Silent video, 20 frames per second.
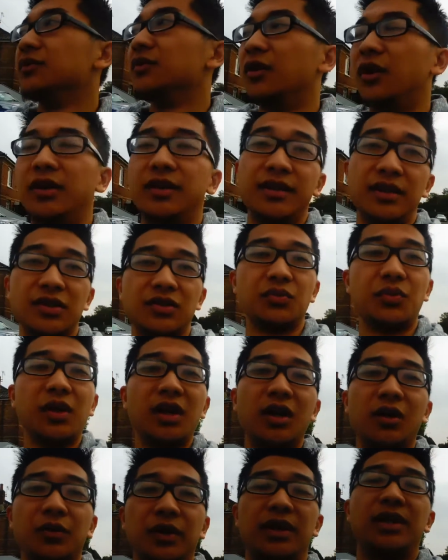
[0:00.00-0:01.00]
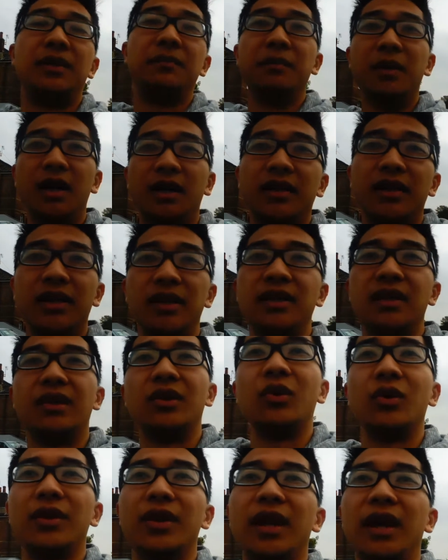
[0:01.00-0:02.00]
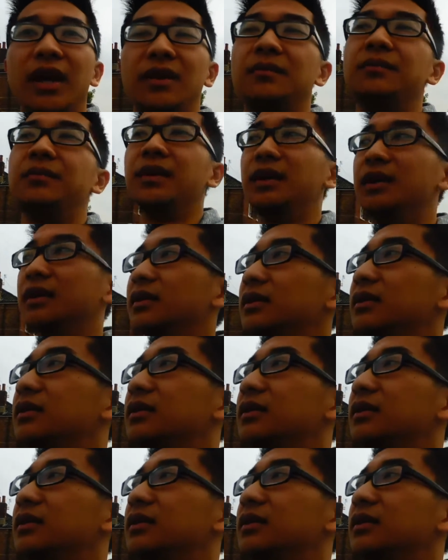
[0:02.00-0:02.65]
in this world we need money and all that but